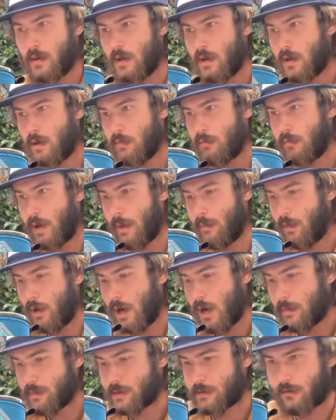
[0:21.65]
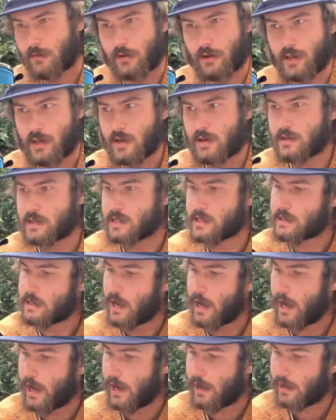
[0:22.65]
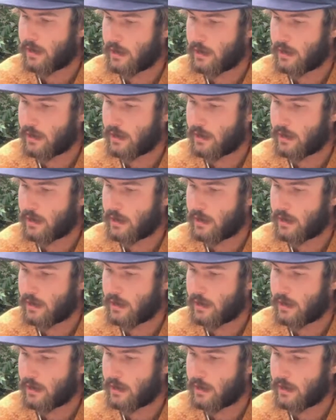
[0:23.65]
my pops for years has had